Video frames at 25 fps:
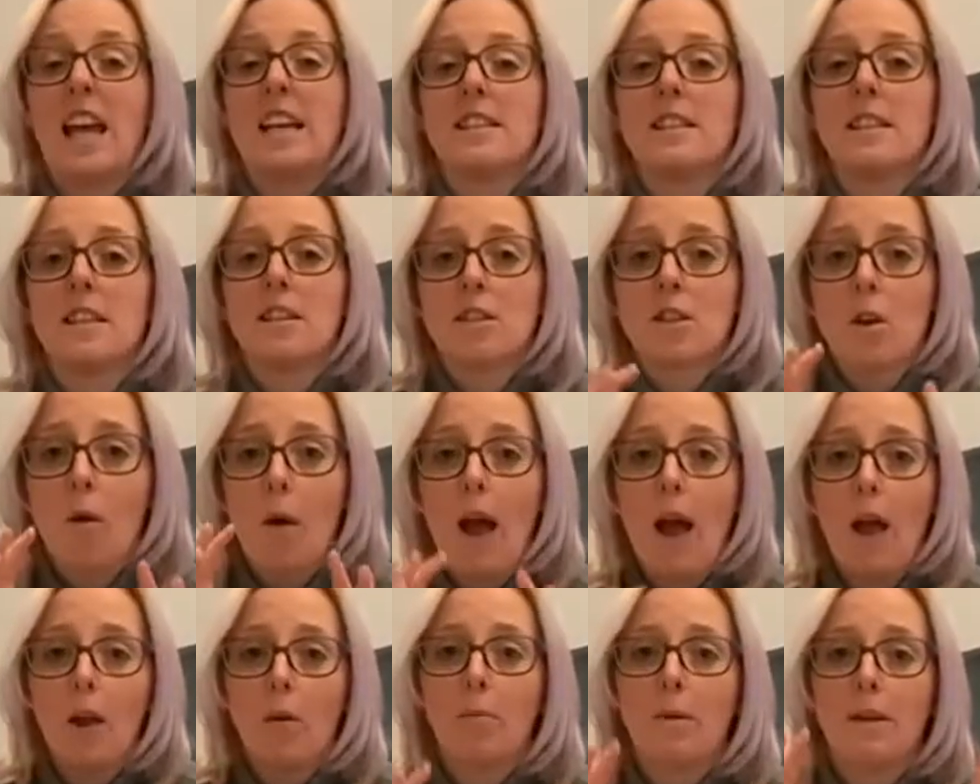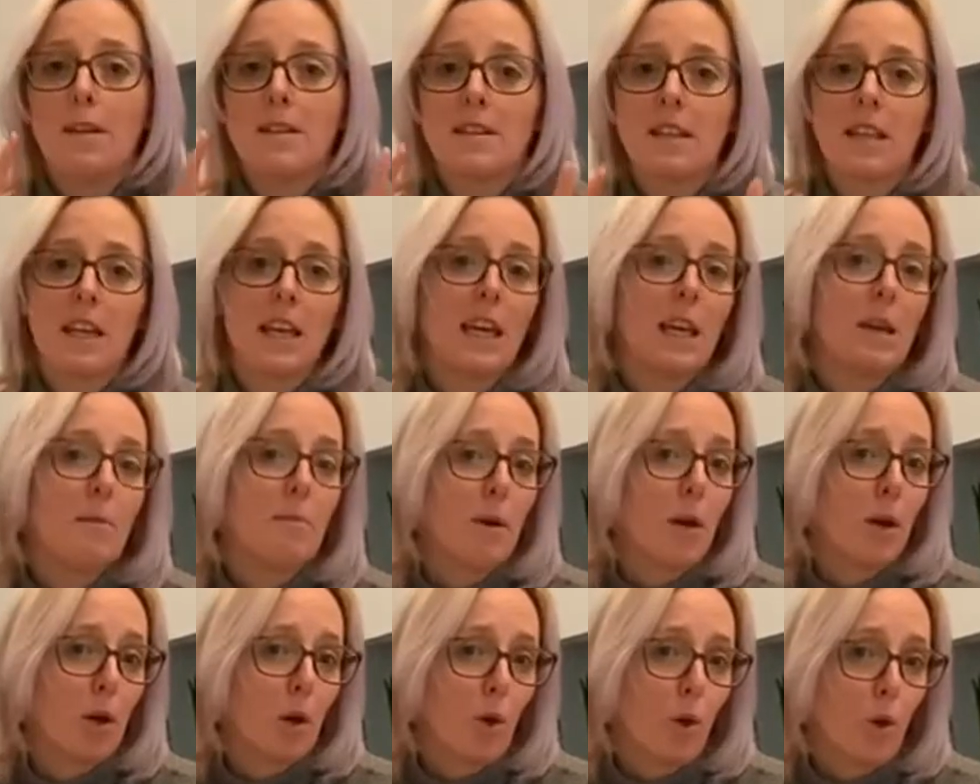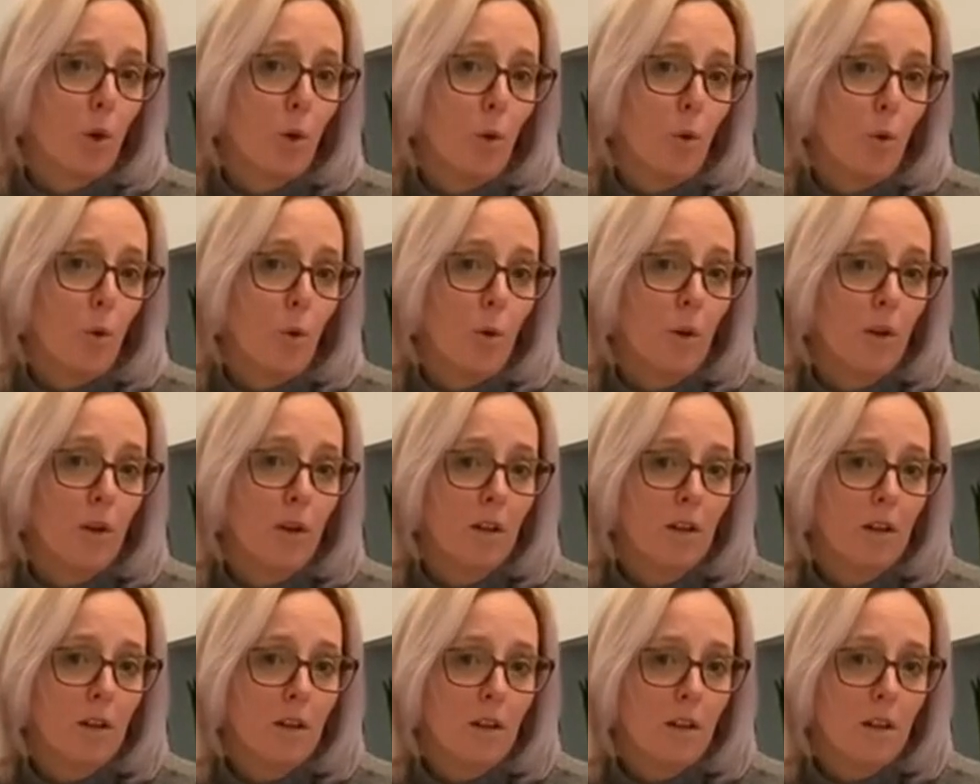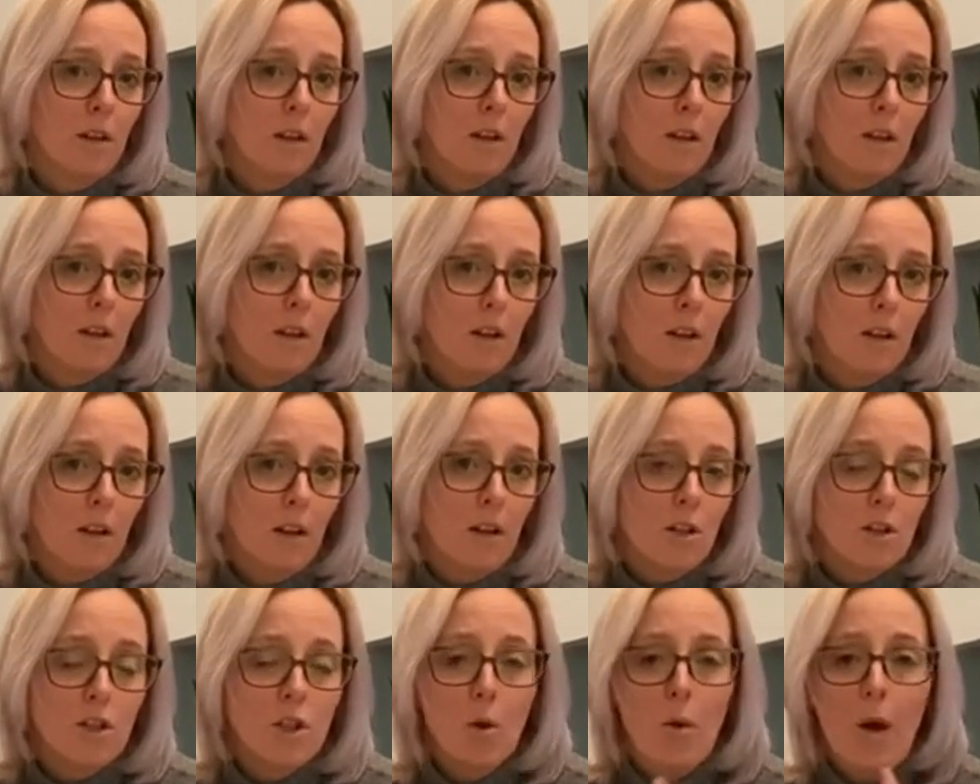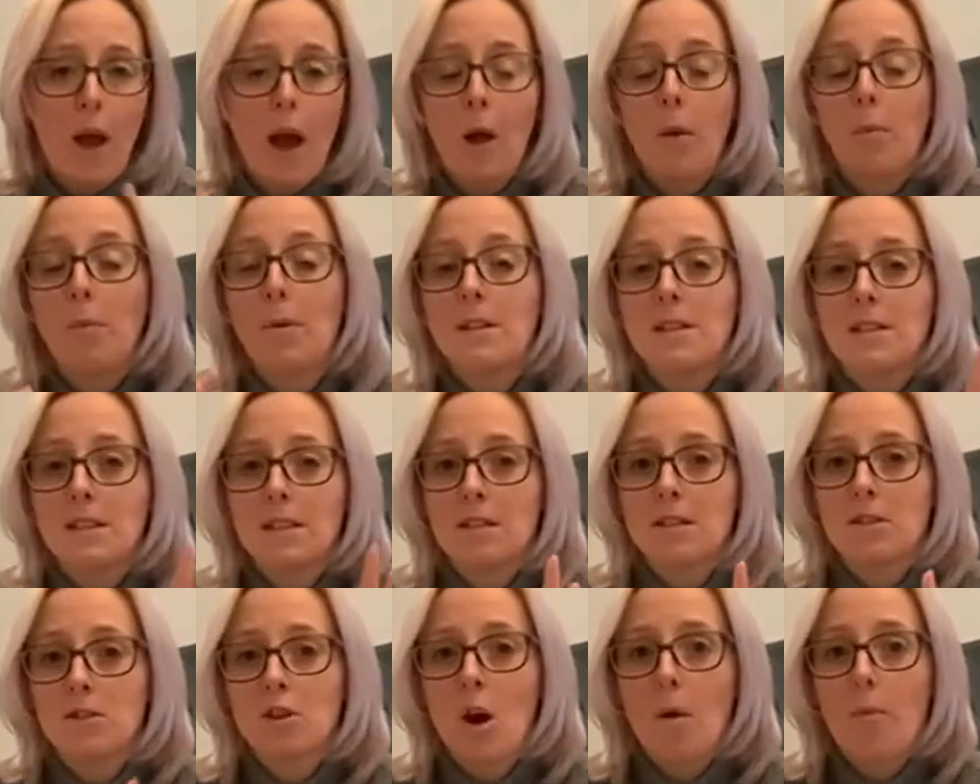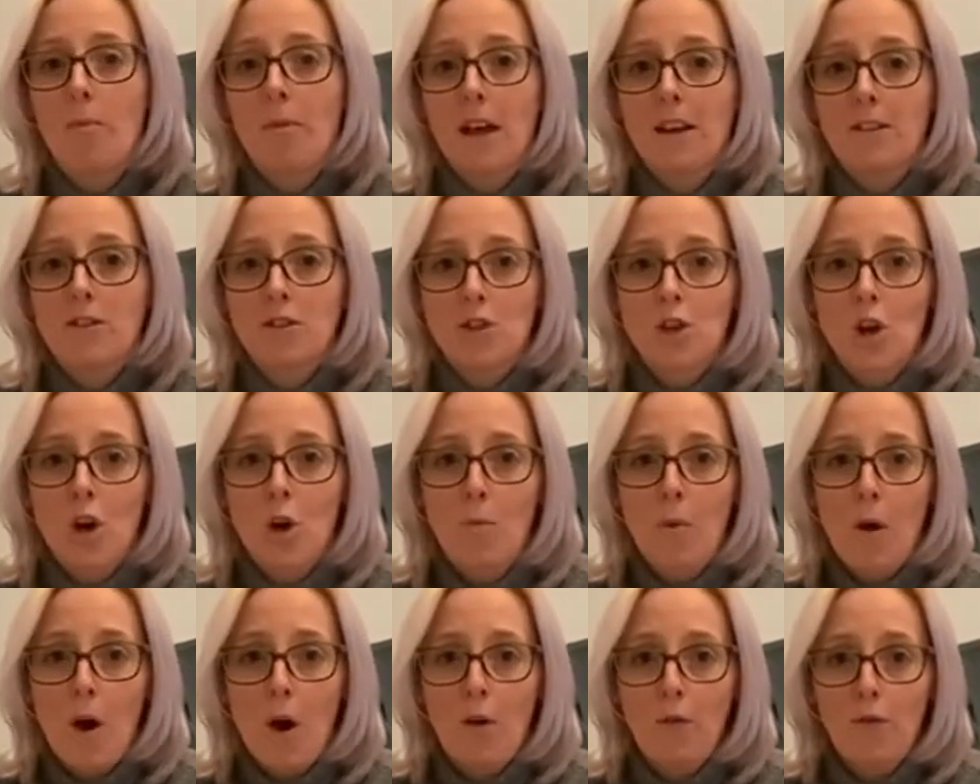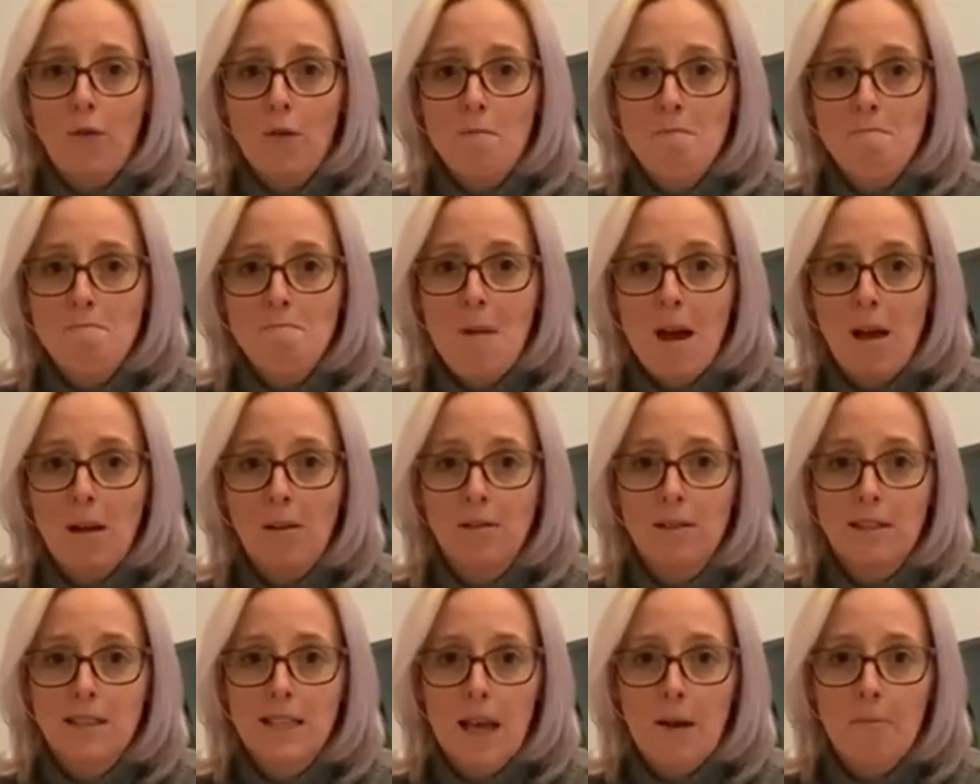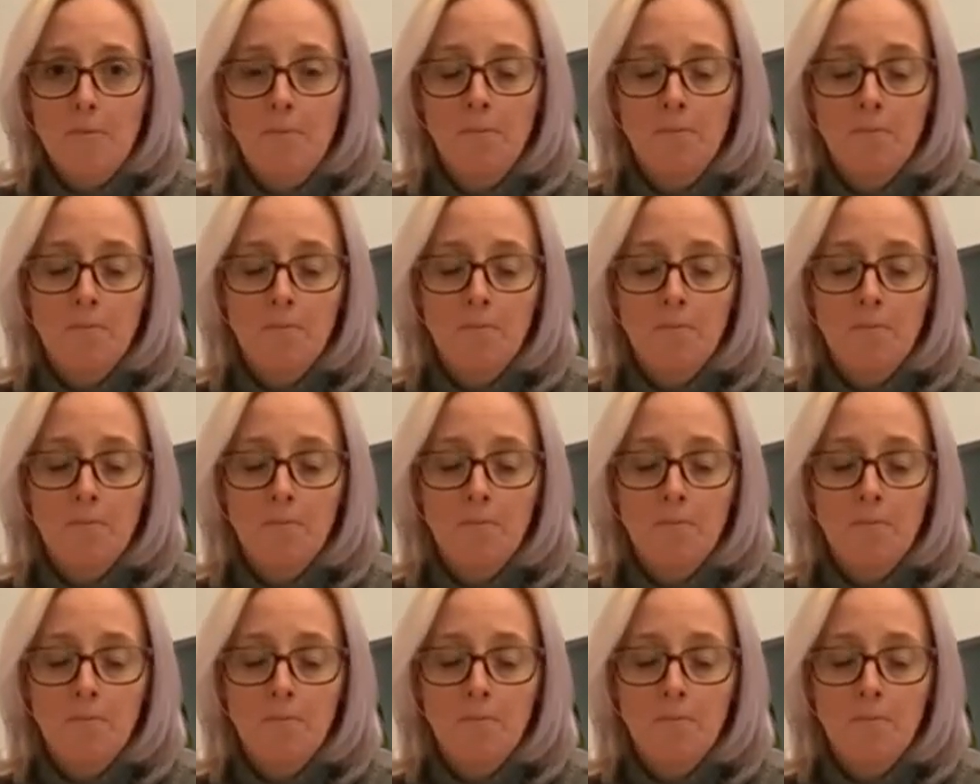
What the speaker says: so helping to keep it cool, so helping to stop that snowball from melting.